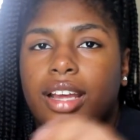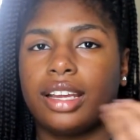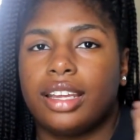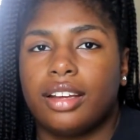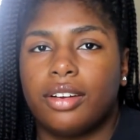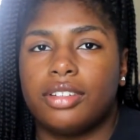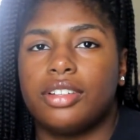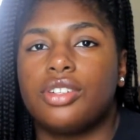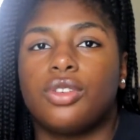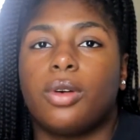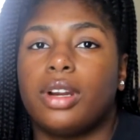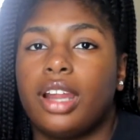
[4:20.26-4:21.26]
can't go to the
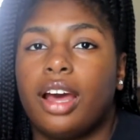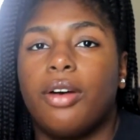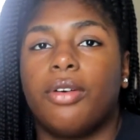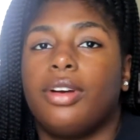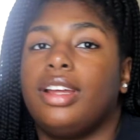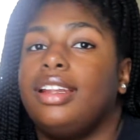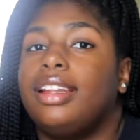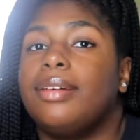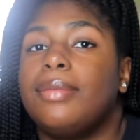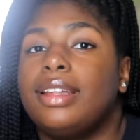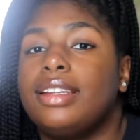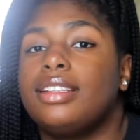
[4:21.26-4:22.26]
store right now and go get
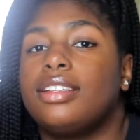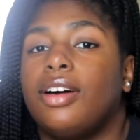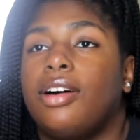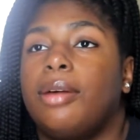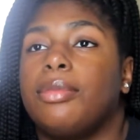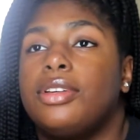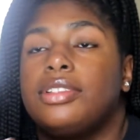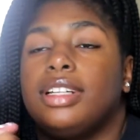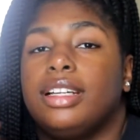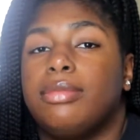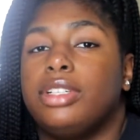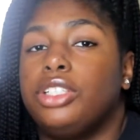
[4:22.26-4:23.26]
lemons, so I'm
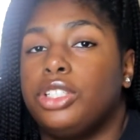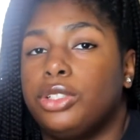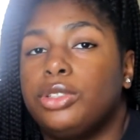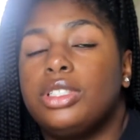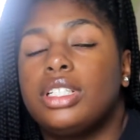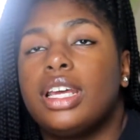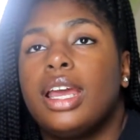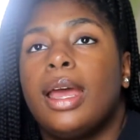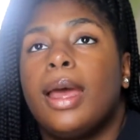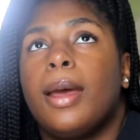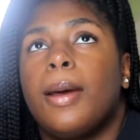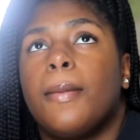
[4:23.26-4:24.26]
using lemon juice.
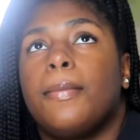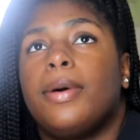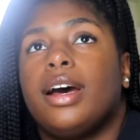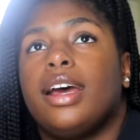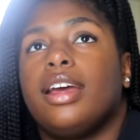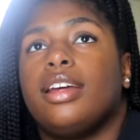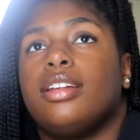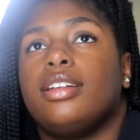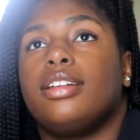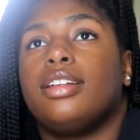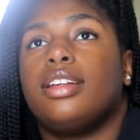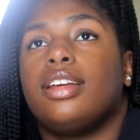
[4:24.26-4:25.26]
But
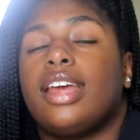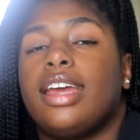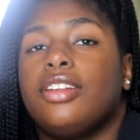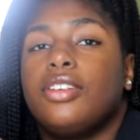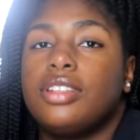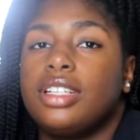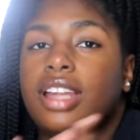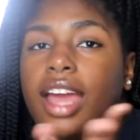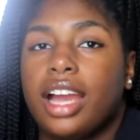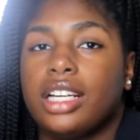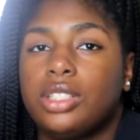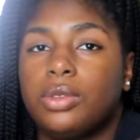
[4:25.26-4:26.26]
using
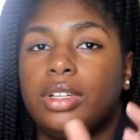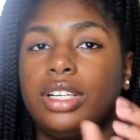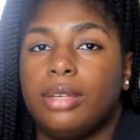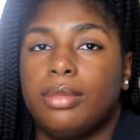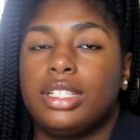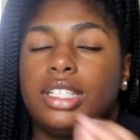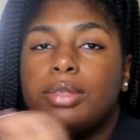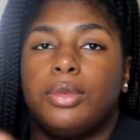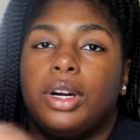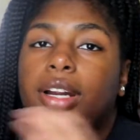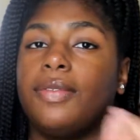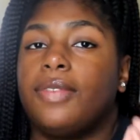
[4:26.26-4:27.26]
actual lemons is
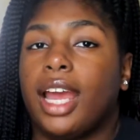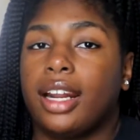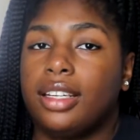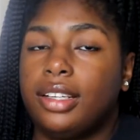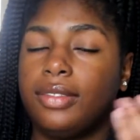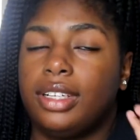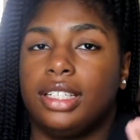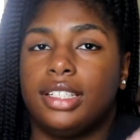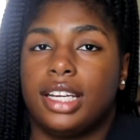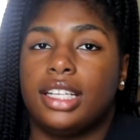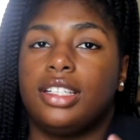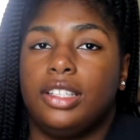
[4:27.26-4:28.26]
more effective
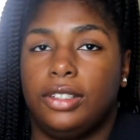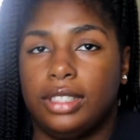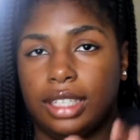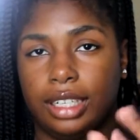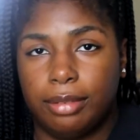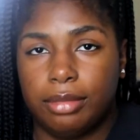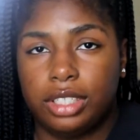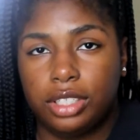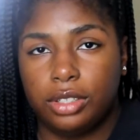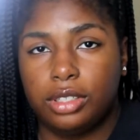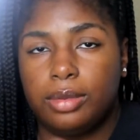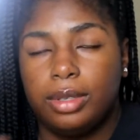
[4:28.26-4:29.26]
than just using lemon
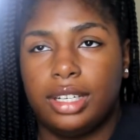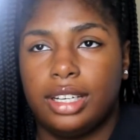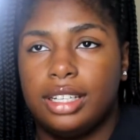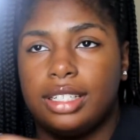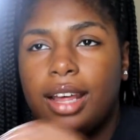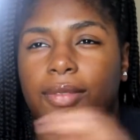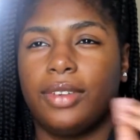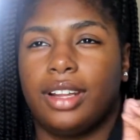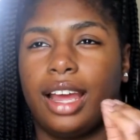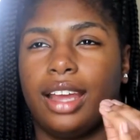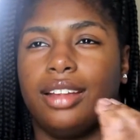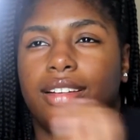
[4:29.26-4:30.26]
juice, because I feel
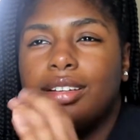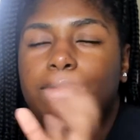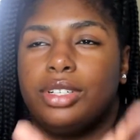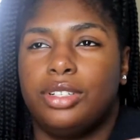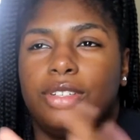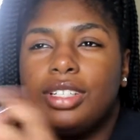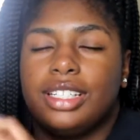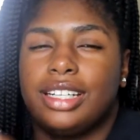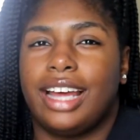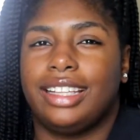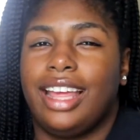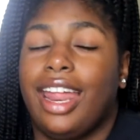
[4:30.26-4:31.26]
like lemon juice is
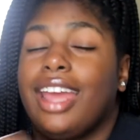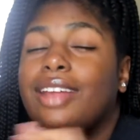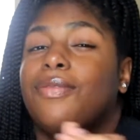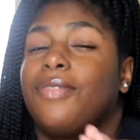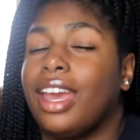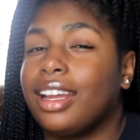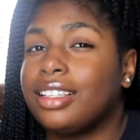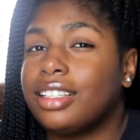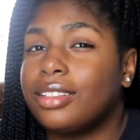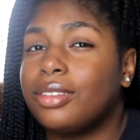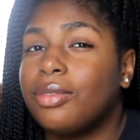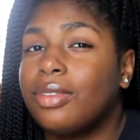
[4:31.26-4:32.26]
not that
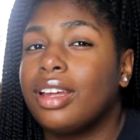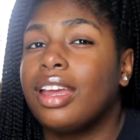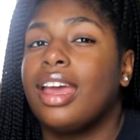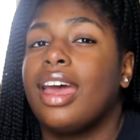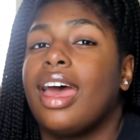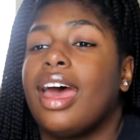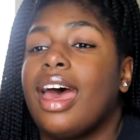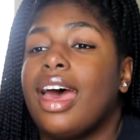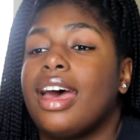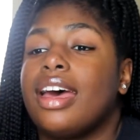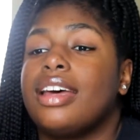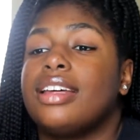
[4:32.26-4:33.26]
effective
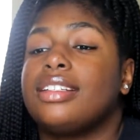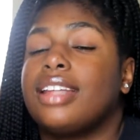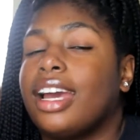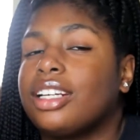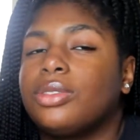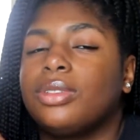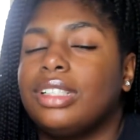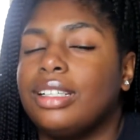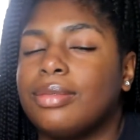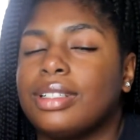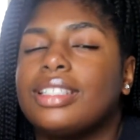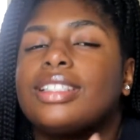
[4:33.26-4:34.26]
as actual
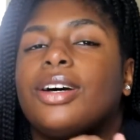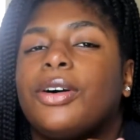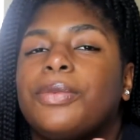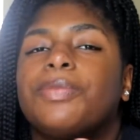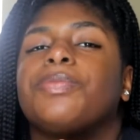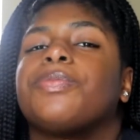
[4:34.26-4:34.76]
lemons. So